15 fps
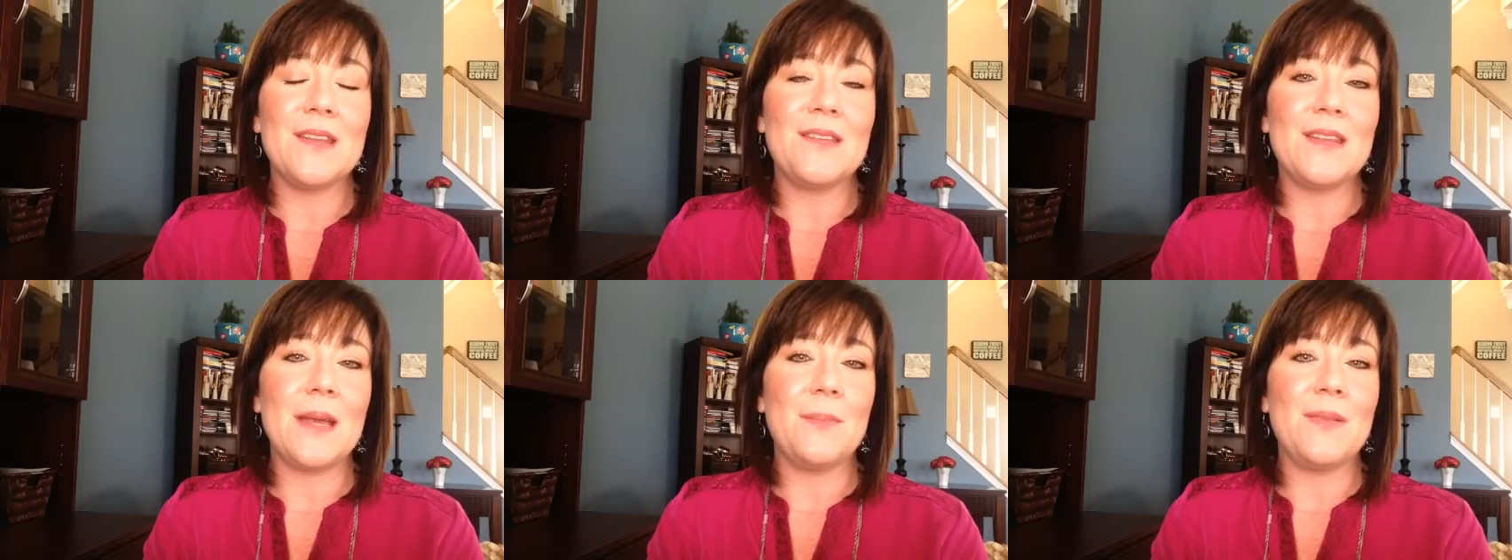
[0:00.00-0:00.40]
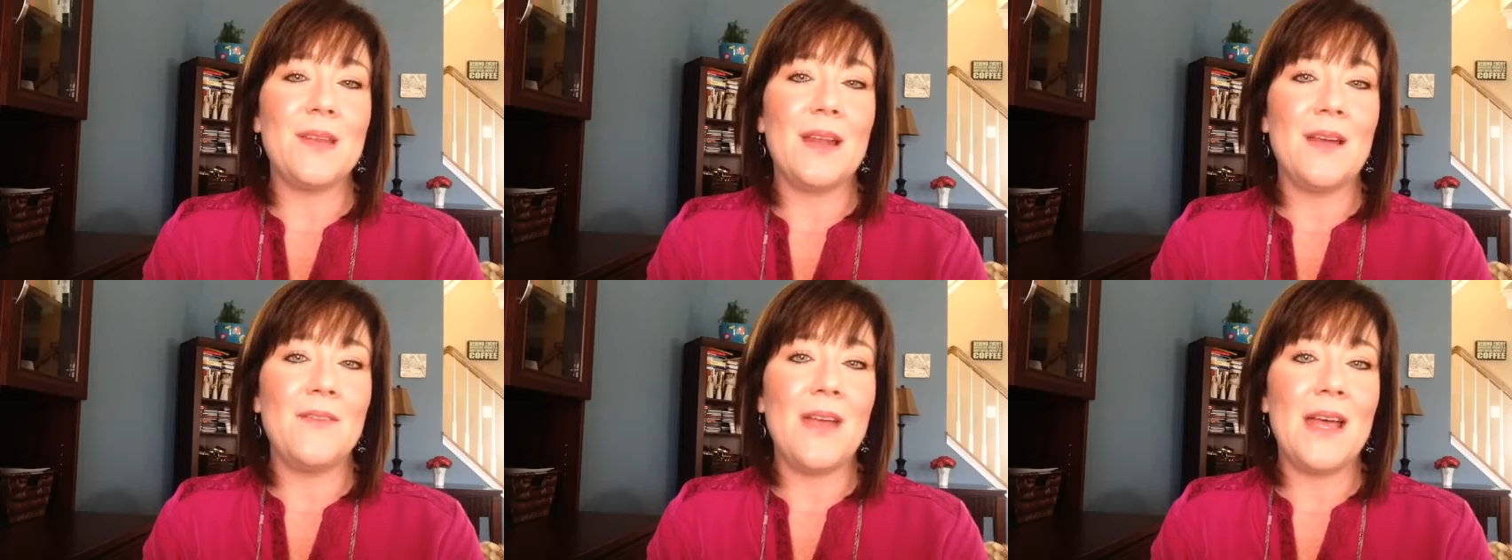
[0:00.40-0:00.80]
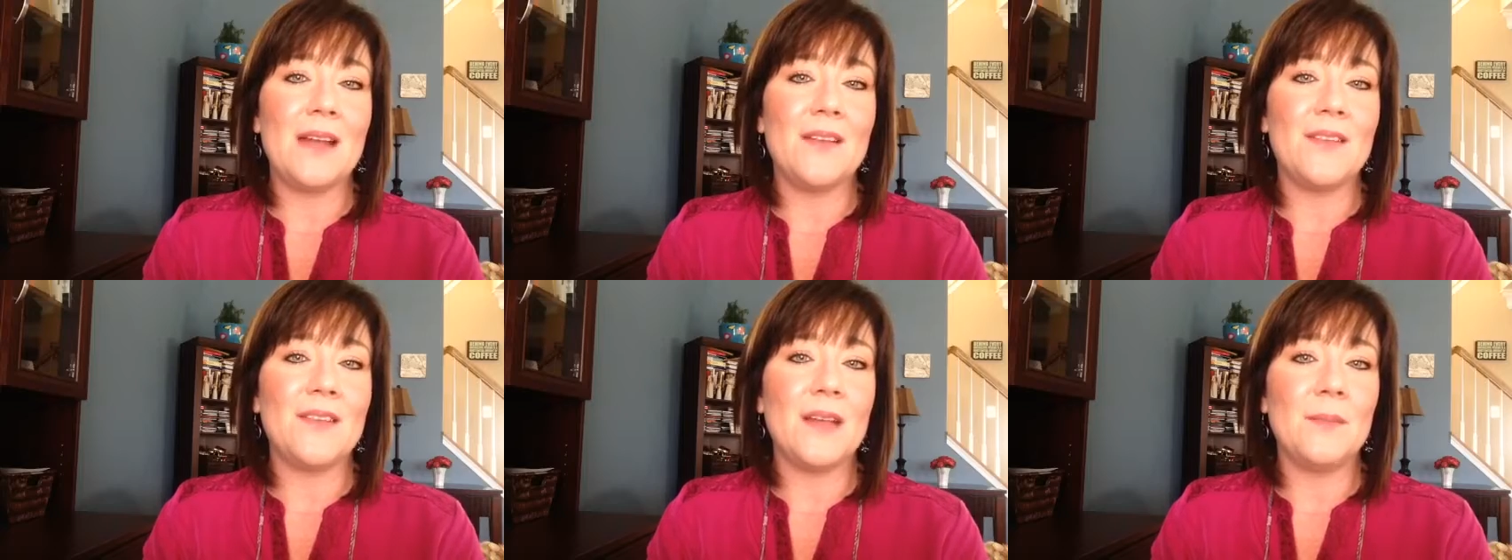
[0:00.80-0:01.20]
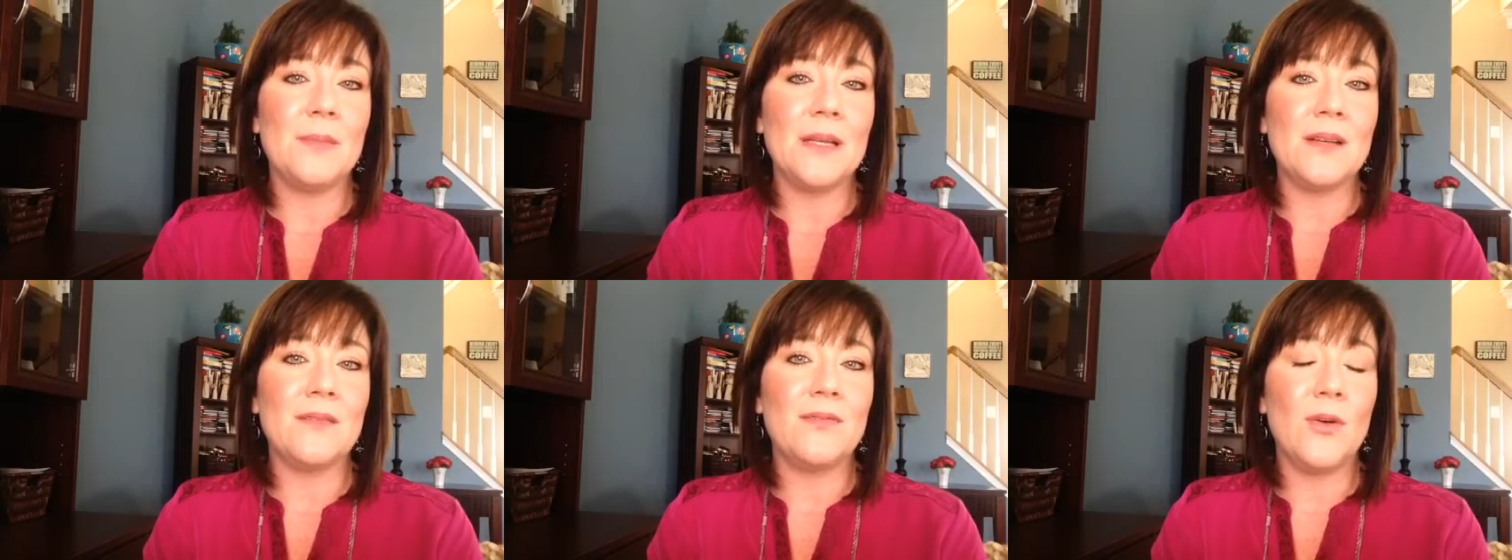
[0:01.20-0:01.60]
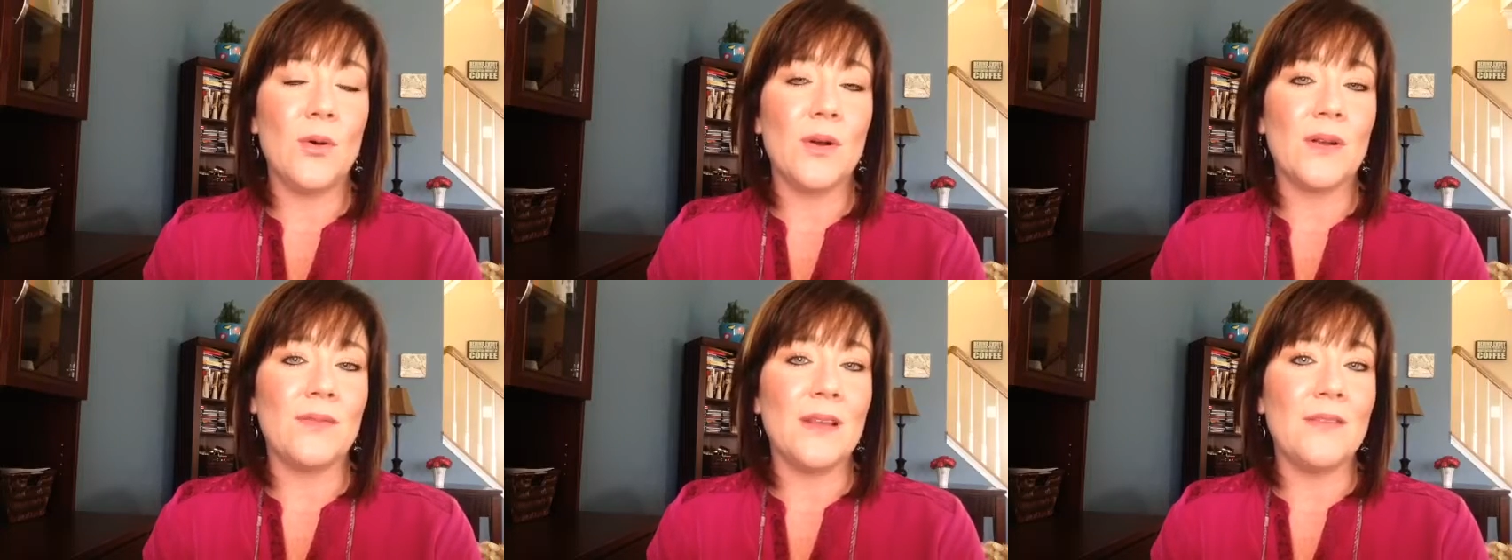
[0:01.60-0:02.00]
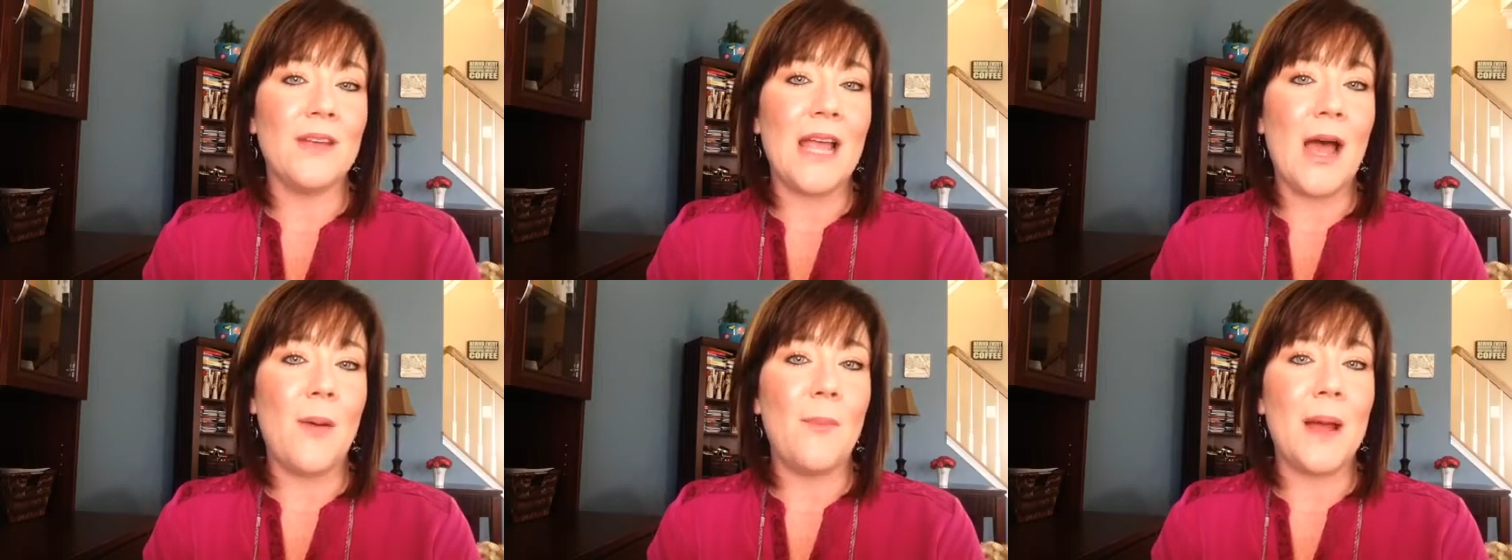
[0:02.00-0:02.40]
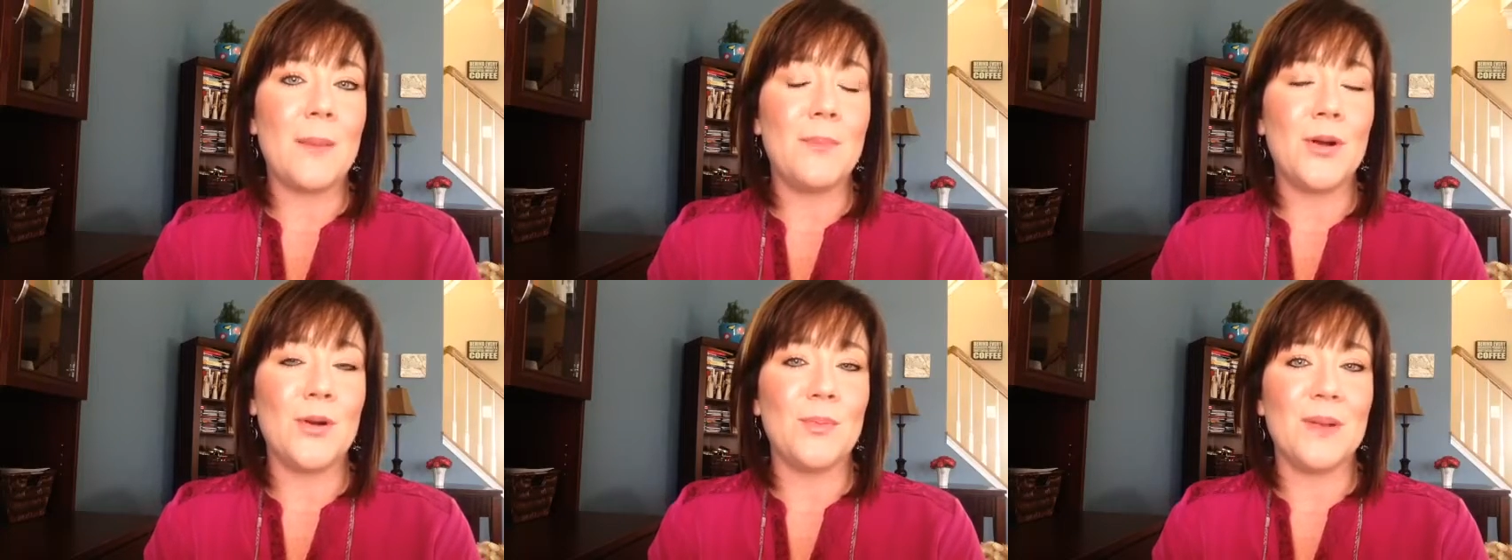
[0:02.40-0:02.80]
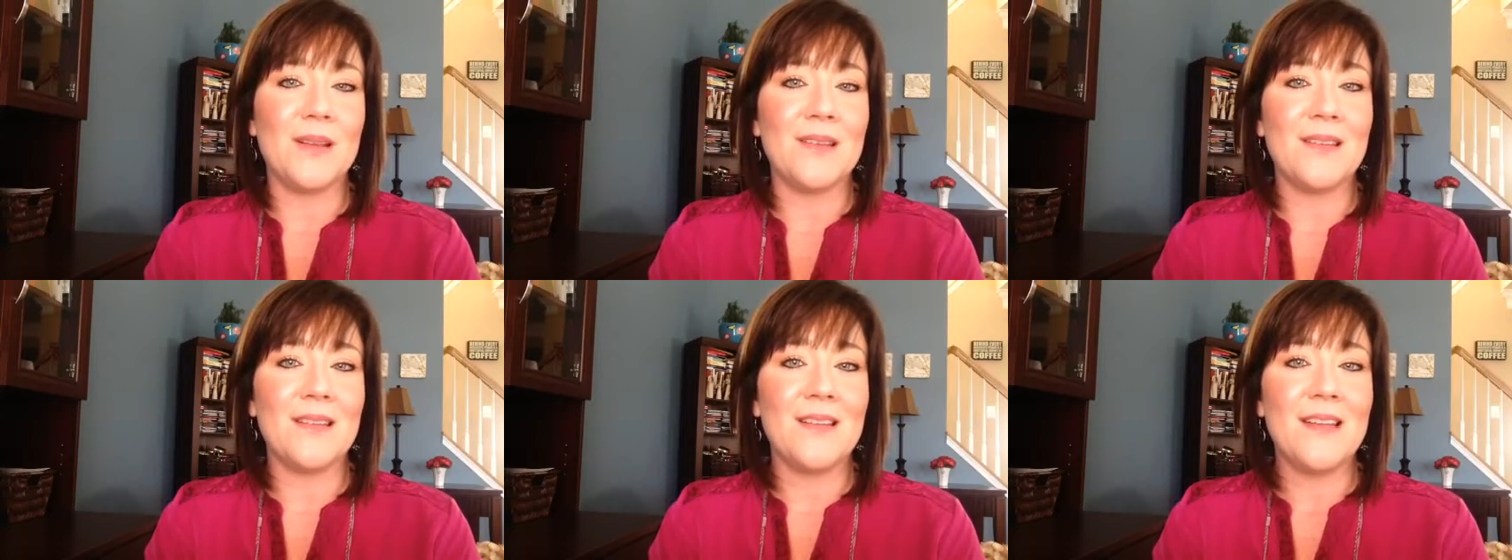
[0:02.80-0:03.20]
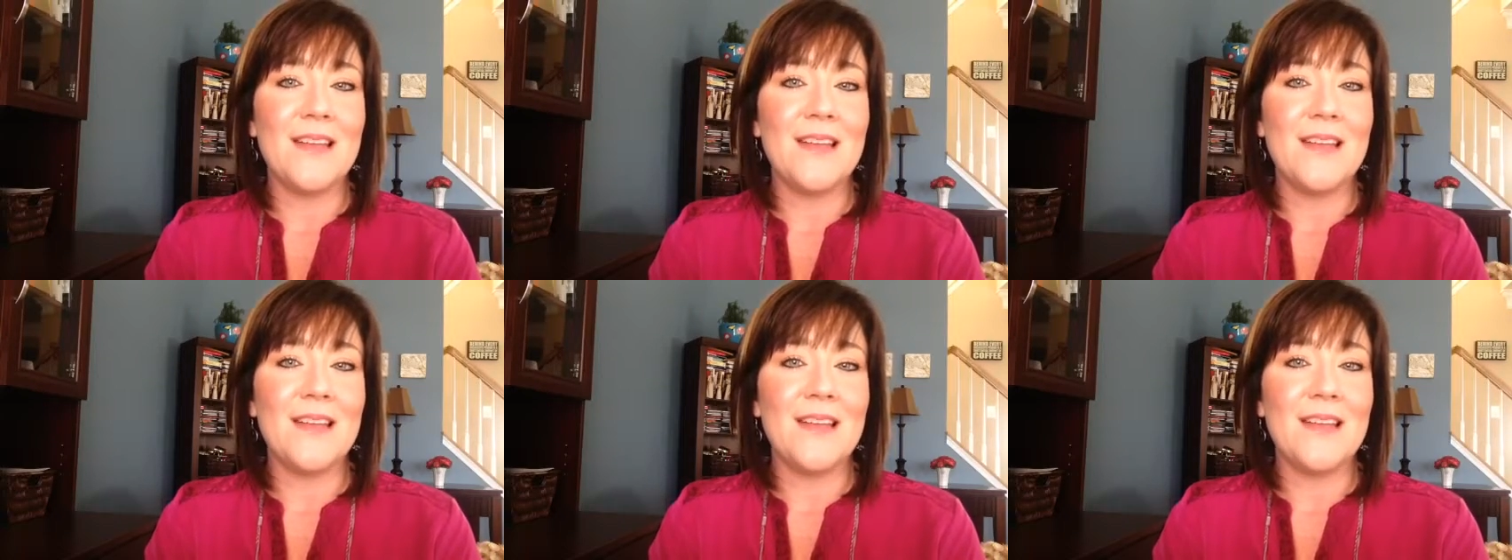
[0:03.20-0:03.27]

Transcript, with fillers: steps that I've had of stumbling forward of living out my purpose.